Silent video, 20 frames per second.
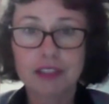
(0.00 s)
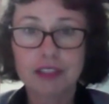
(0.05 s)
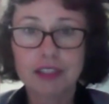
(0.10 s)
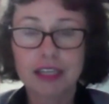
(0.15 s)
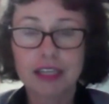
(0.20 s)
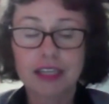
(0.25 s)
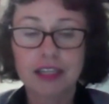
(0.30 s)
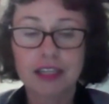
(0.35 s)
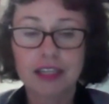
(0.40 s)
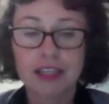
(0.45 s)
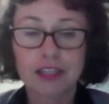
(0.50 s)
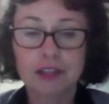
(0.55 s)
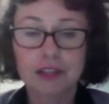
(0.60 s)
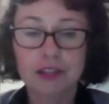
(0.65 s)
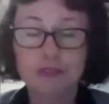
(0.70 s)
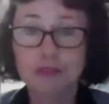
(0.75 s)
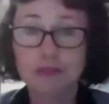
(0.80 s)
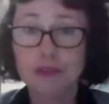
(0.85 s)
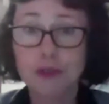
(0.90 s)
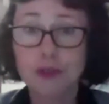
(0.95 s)

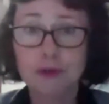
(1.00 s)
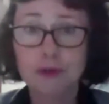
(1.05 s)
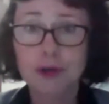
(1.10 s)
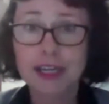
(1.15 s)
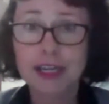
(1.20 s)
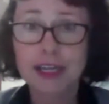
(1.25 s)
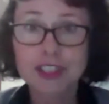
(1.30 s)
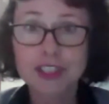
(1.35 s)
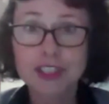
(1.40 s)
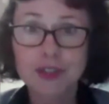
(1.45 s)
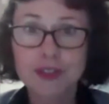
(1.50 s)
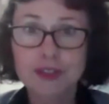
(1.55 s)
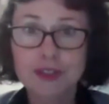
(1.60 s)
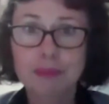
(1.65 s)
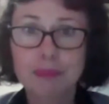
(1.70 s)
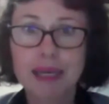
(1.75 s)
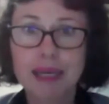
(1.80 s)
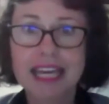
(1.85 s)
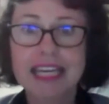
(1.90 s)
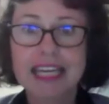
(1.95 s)
fluoride
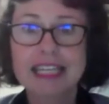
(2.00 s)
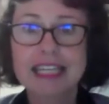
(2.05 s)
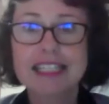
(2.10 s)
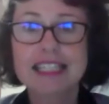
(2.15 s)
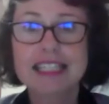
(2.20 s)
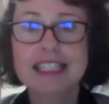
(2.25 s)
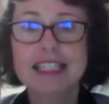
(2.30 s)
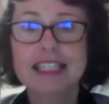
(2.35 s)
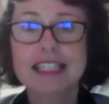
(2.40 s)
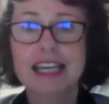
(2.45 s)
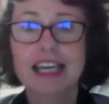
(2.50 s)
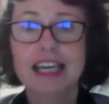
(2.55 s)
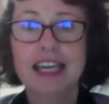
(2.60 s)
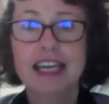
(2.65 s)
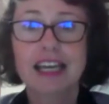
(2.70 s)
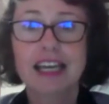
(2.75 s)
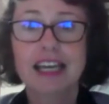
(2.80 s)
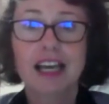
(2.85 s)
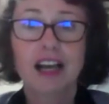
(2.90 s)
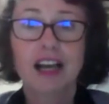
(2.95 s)
toothpaste.
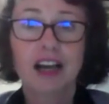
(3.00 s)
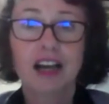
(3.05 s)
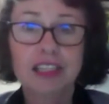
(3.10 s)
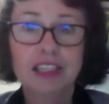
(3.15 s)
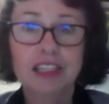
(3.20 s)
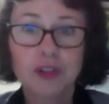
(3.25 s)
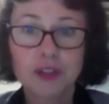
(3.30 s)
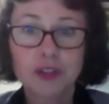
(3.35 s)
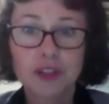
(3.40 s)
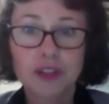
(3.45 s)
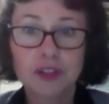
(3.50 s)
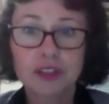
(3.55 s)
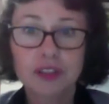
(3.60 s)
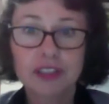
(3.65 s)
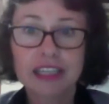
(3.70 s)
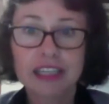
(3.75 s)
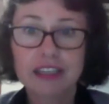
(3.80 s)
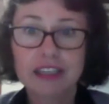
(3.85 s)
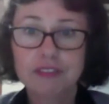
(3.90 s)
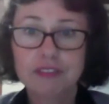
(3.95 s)
I look at
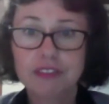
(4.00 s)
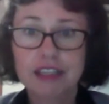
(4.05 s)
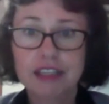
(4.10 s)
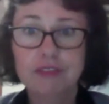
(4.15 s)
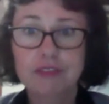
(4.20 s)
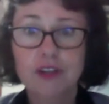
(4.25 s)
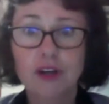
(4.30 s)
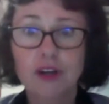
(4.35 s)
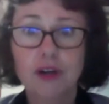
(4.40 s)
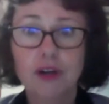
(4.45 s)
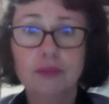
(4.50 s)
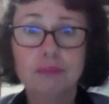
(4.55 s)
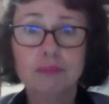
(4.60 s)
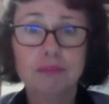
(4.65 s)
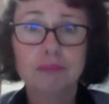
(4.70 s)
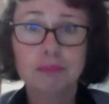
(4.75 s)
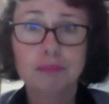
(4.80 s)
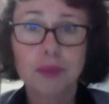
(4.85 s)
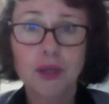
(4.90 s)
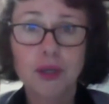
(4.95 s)
if they've got
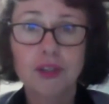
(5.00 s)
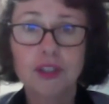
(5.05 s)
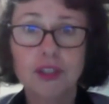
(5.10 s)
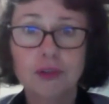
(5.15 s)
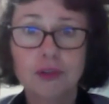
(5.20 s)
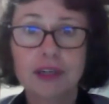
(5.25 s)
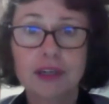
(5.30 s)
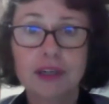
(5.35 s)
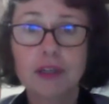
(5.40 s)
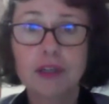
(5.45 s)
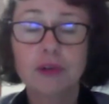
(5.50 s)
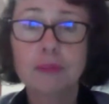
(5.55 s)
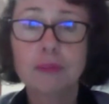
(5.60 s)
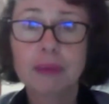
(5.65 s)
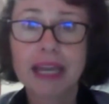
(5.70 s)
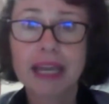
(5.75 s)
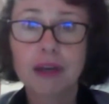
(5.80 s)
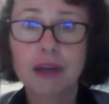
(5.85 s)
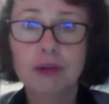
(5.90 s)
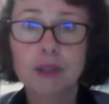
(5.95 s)
mercury or
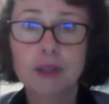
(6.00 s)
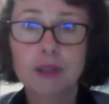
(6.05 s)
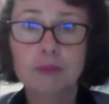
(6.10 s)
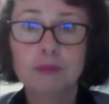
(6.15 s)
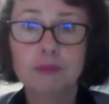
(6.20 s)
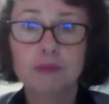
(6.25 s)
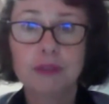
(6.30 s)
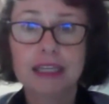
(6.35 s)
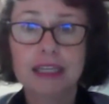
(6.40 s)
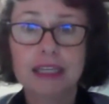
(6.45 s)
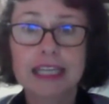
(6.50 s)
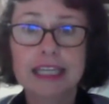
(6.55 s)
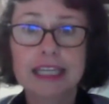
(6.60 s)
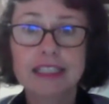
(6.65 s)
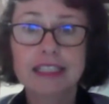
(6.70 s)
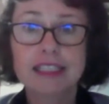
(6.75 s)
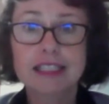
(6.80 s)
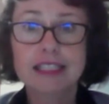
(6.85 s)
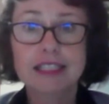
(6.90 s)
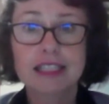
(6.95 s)
amalgam fillings.
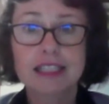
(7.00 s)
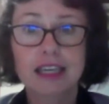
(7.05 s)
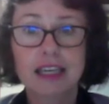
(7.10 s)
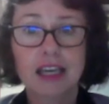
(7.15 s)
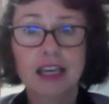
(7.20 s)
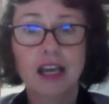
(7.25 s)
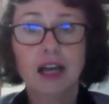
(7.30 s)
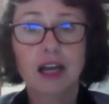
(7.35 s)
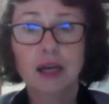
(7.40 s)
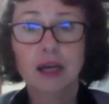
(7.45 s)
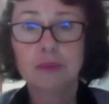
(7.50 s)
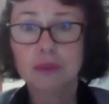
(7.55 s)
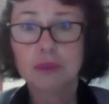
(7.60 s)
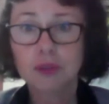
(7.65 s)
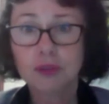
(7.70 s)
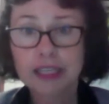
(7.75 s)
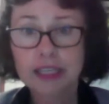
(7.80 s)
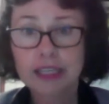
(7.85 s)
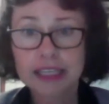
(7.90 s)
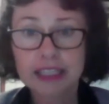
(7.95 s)
I'm
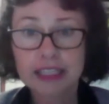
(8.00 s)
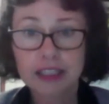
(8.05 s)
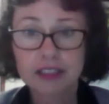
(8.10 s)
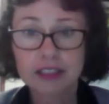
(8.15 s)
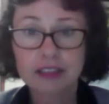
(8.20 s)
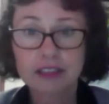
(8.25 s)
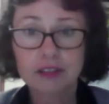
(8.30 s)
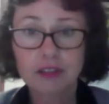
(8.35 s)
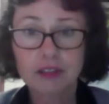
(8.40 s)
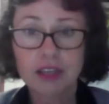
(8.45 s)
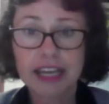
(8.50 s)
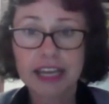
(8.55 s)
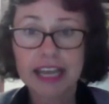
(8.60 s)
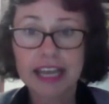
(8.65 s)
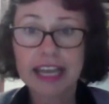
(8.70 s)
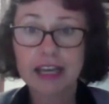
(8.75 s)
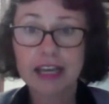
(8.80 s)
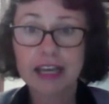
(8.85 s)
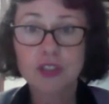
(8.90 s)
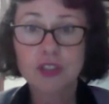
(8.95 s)
looking at
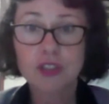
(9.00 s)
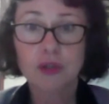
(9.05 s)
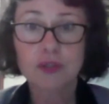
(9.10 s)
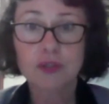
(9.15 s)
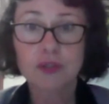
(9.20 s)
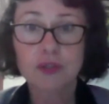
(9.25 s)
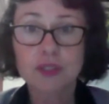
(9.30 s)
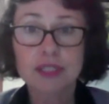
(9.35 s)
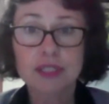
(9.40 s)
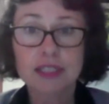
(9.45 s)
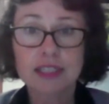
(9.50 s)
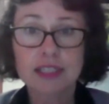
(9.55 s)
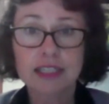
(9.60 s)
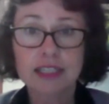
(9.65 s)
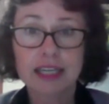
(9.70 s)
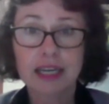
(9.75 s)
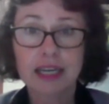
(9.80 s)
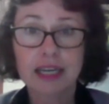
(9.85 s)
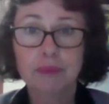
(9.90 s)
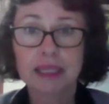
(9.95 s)
how
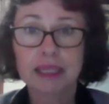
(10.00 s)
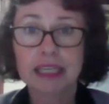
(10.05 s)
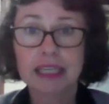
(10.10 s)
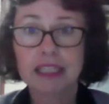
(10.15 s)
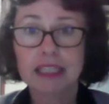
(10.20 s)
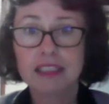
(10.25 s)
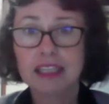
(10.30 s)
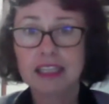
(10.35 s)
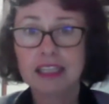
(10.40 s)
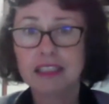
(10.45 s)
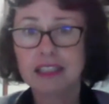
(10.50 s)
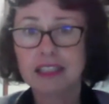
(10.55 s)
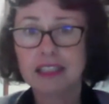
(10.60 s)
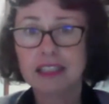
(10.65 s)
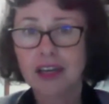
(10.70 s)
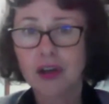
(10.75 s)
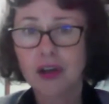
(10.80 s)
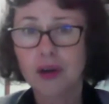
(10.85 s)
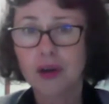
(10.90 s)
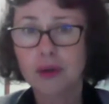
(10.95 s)
toxins are coming in
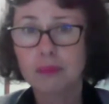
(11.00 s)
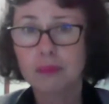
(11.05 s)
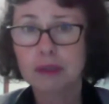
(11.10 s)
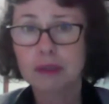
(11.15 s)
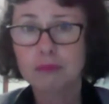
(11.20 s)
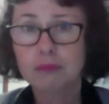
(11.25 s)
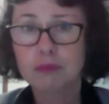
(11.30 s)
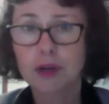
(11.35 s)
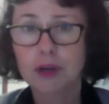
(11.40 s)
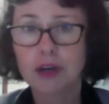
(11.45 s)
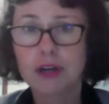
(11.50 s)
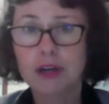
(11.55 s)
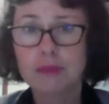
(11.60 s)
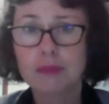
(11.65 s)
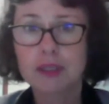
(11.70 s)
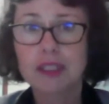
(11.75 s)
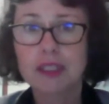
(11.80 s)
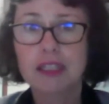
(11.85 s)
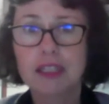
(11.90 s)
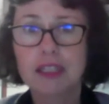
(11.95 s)
their home environment,